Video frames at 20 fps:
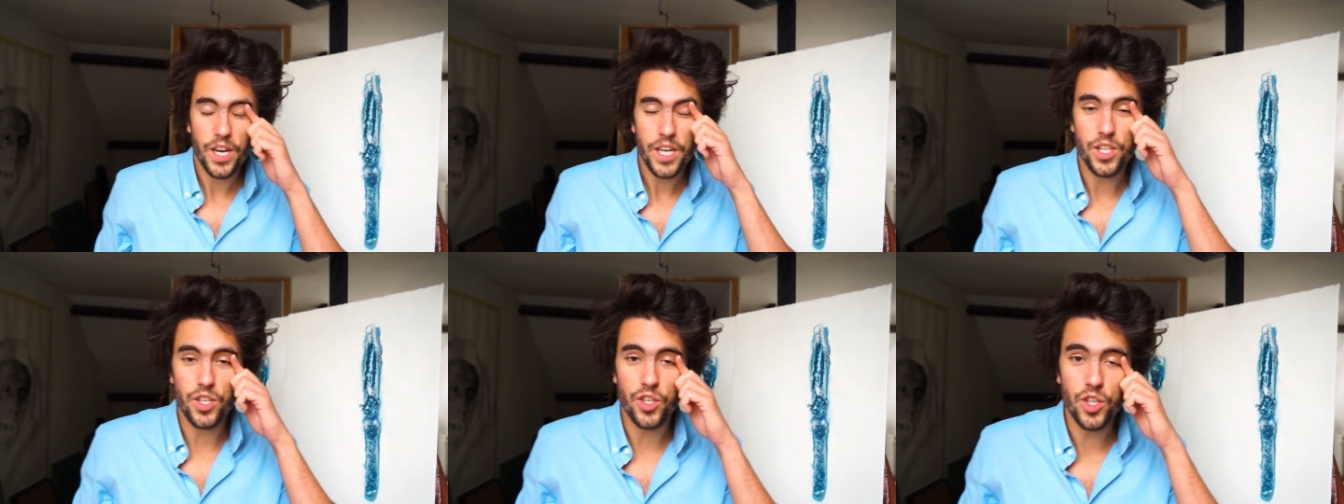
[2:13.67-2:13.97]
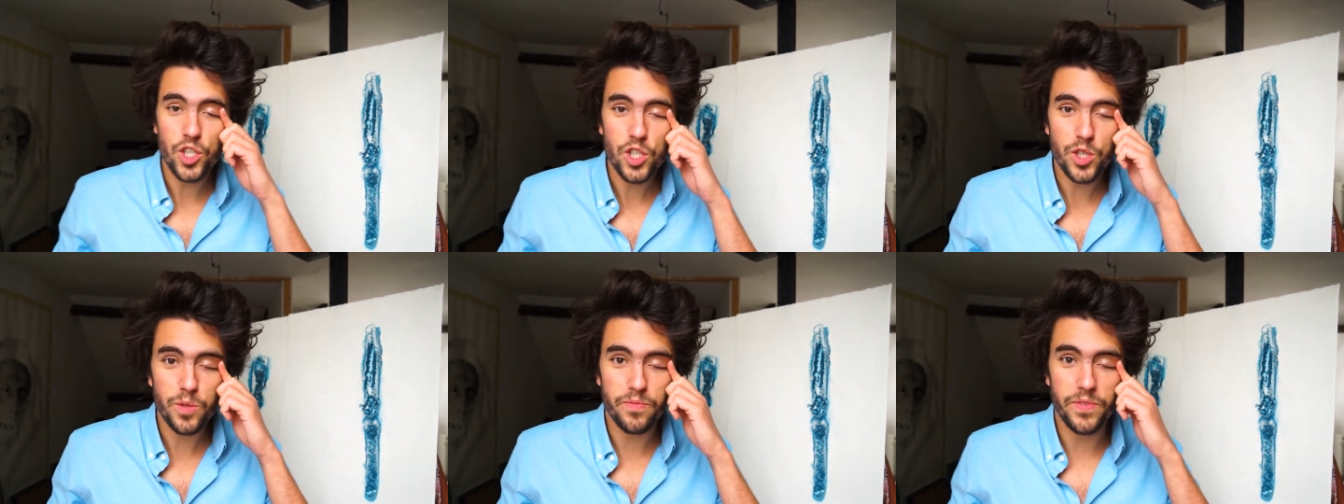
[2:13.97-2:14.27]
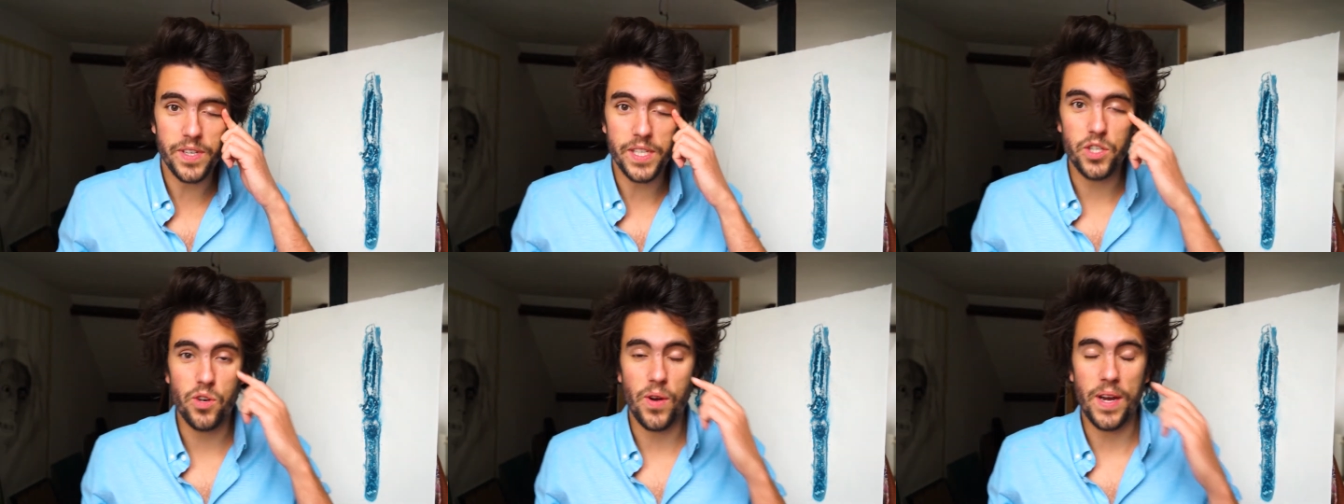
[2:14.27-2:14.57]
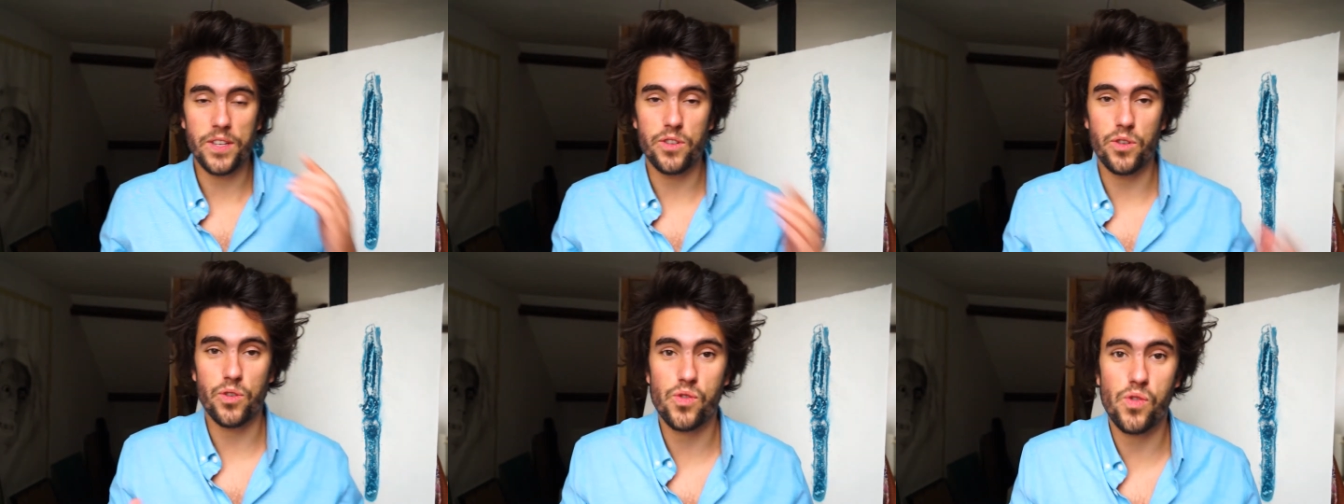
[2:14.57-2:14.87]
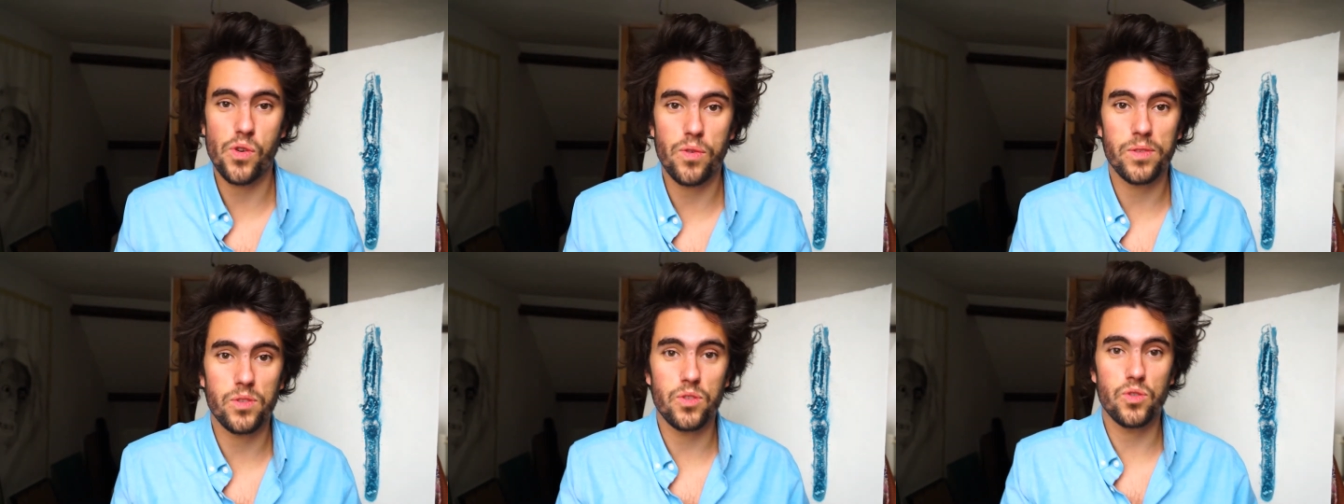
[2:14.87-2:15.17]
YouTube video and you're
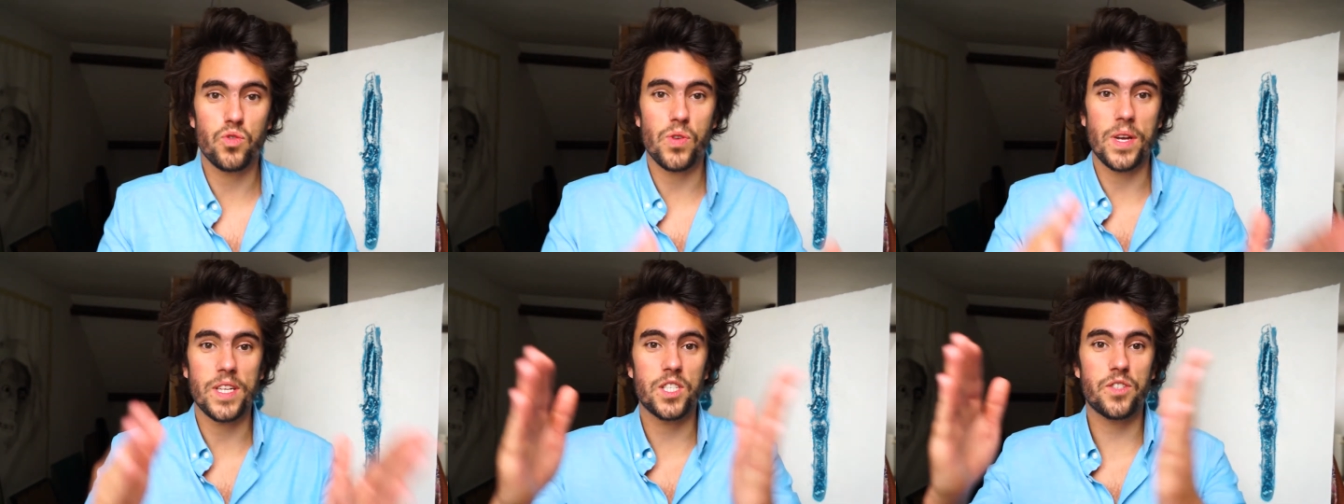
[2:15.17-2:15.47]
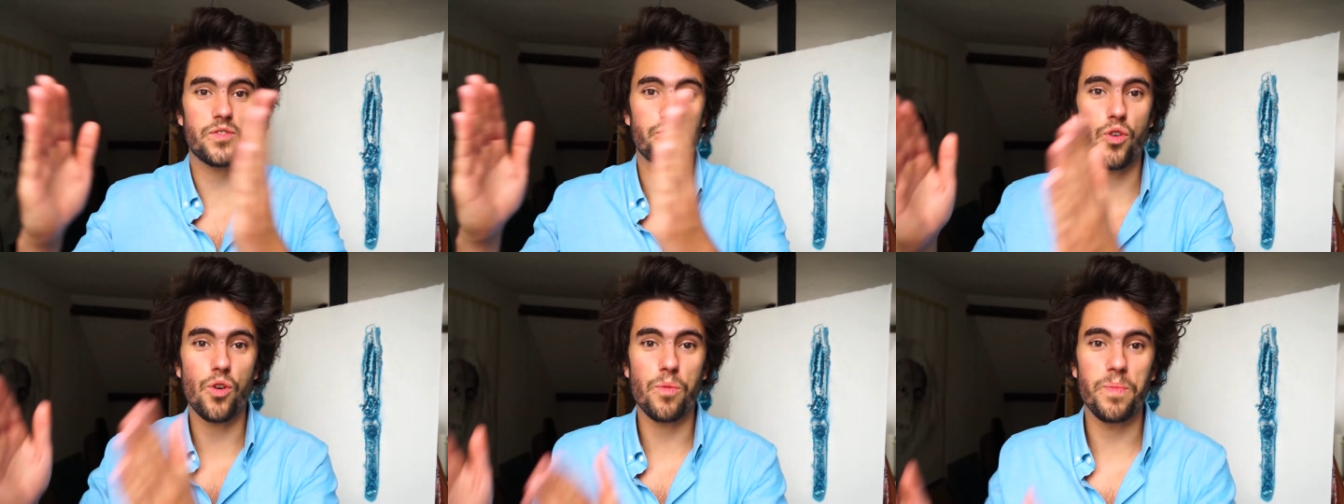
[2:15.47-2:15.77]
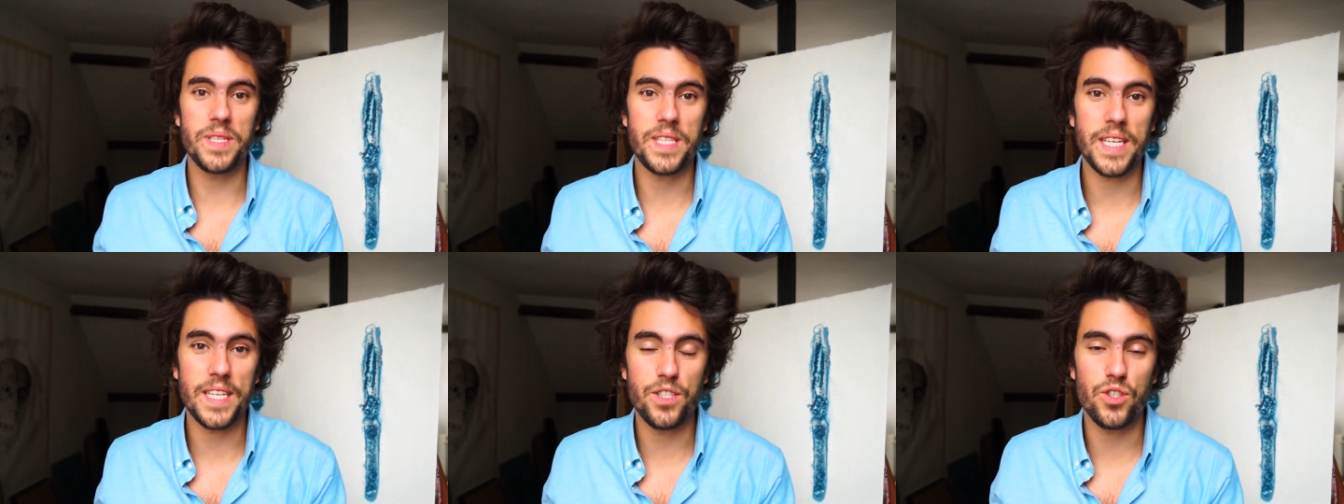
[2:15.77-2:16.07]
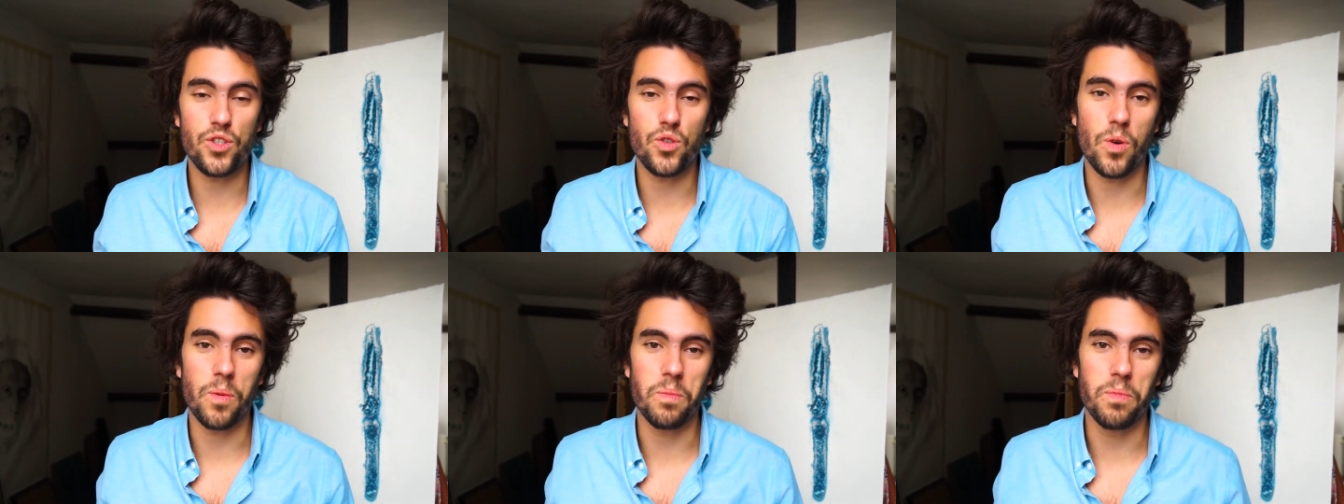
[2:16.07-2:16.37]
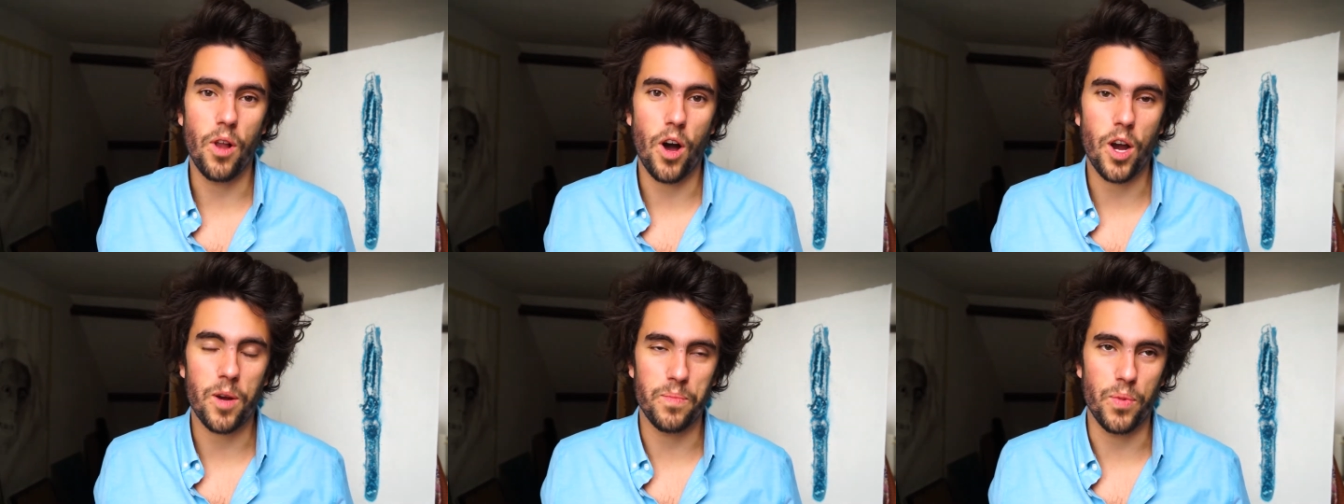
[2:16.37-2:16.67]
going to transform it into a
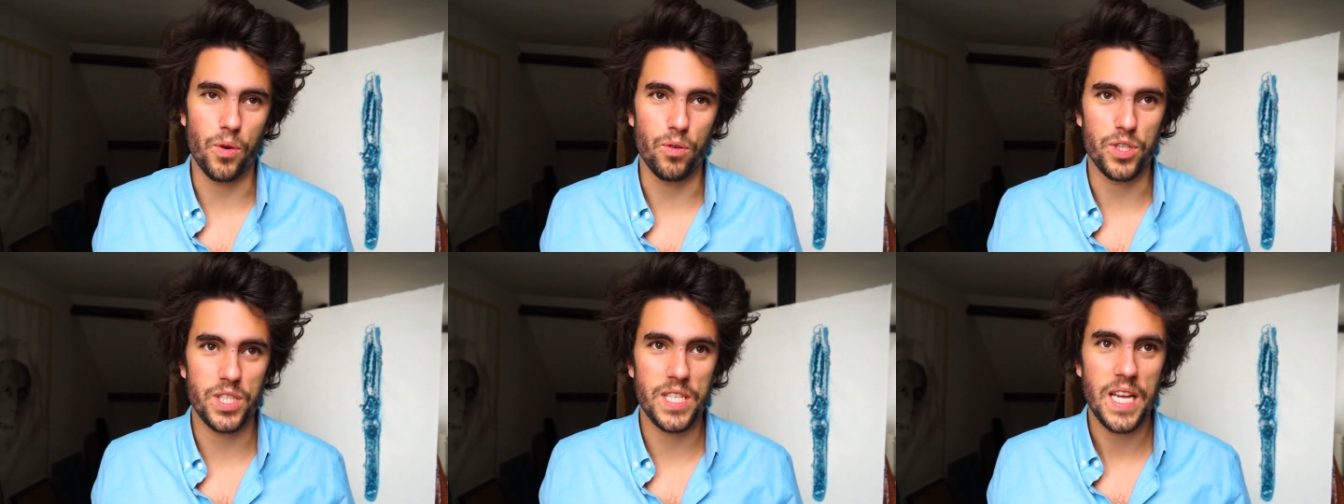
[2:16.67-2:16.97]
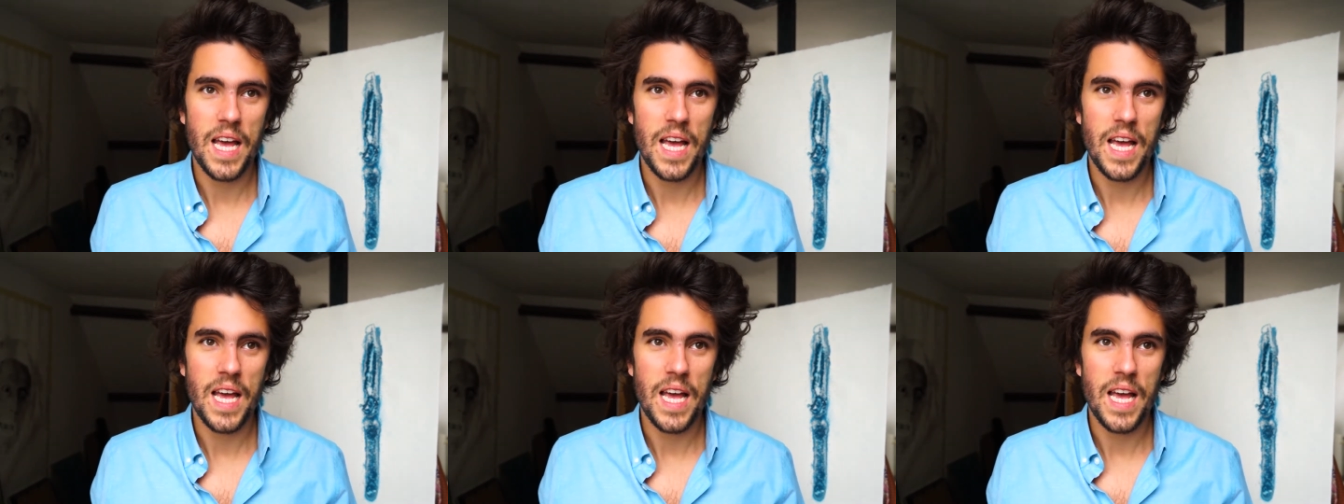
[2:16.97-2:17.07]
blog post.